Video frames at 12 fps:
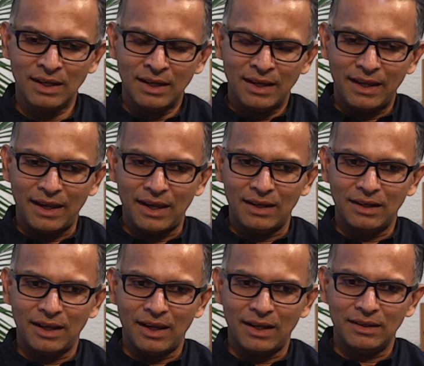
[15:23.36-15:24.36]

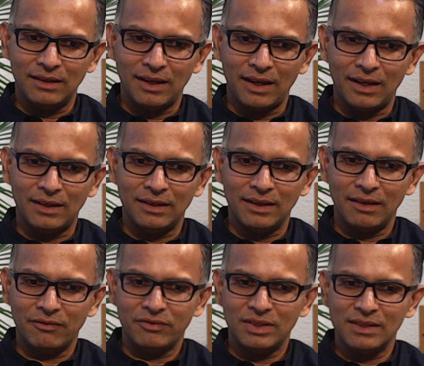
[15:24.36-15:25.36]
And
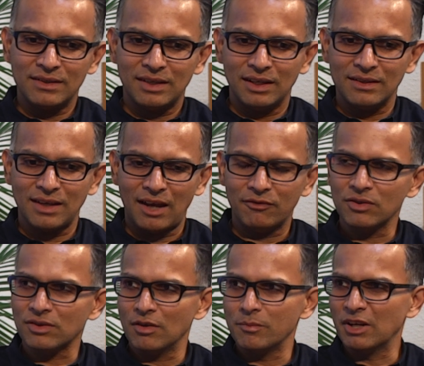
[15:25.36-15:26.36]
if these things have to
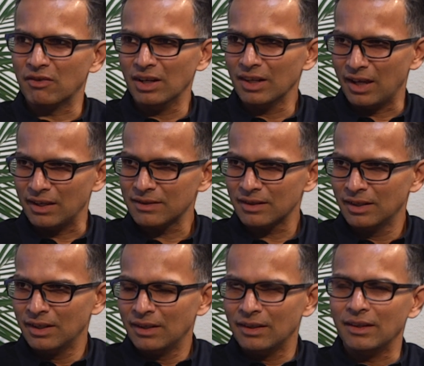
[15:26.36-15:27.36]
sort of be realized,
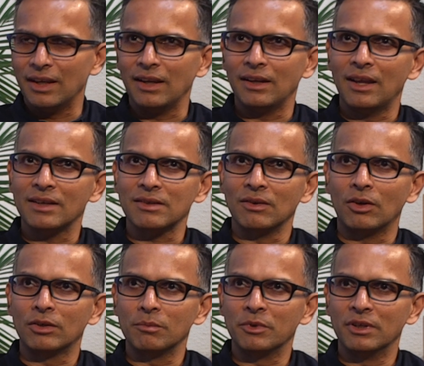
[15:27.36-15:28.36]
then as an
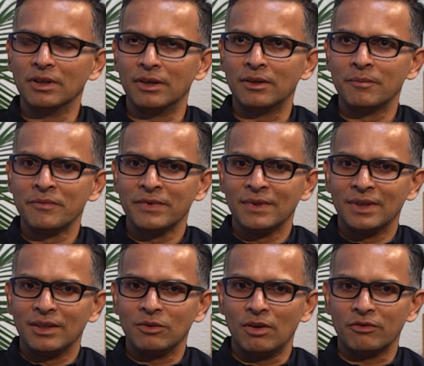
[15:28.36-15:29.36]
entrepreneur,
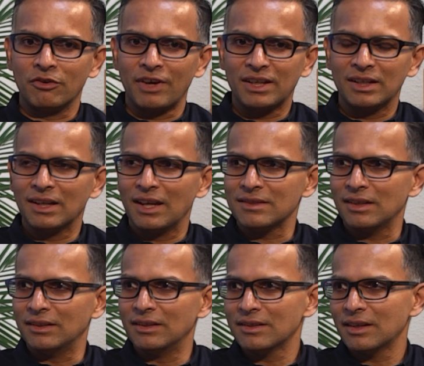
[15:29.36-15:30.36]
you have to recognize
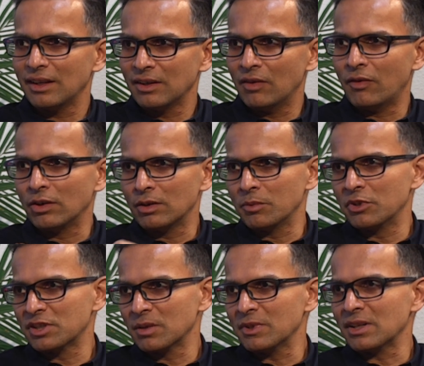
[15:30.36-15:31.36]
that this area of
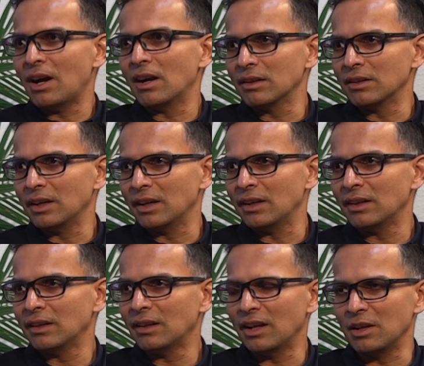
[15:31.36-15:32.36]
entrepreneurship is harder than
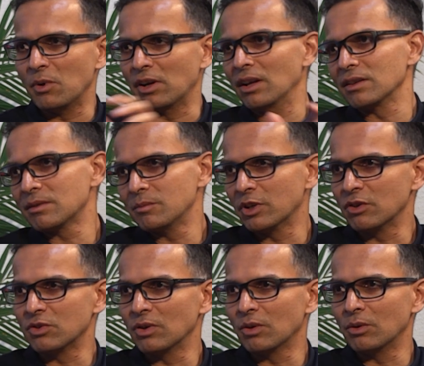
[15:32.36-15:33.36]
anywhere else, because
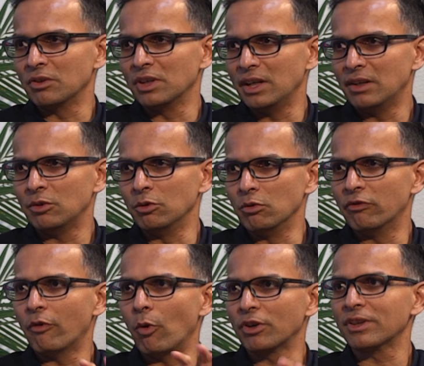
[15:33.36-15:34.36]
you're going to need to do
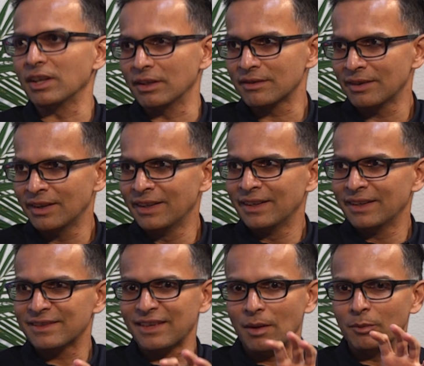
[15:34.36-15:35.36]
4 things
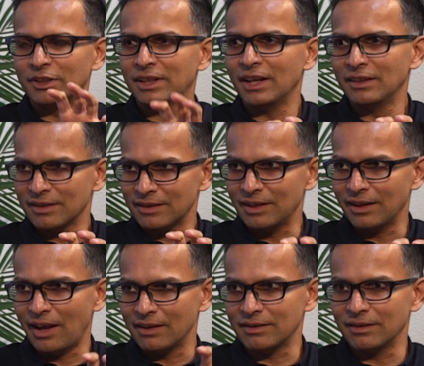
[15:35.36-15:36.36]
simultaneously
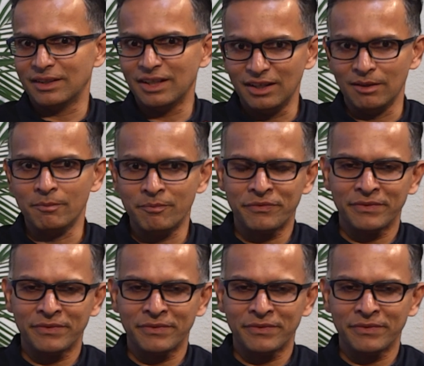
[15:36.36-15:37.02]
as a team.